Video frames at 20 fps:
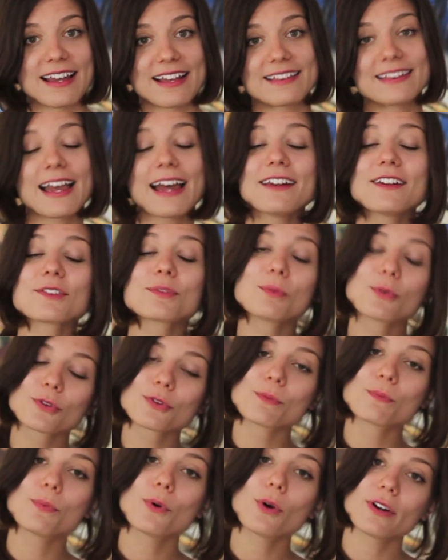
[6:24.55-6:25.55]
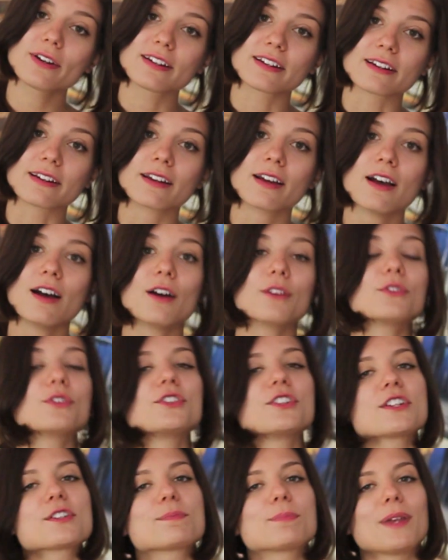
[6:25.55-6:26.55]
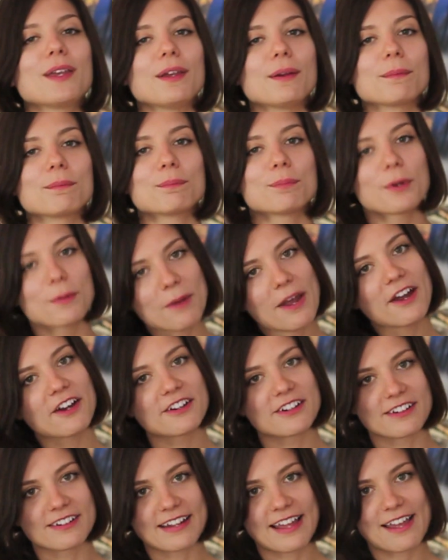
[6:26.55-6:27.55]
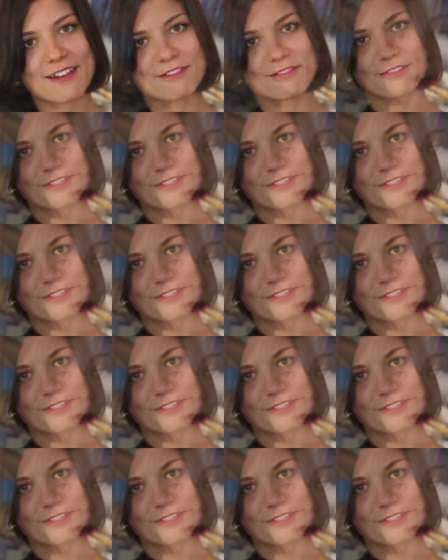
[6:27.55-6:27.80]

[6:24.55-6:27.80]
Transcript: And that is most important, to just be prepared in life.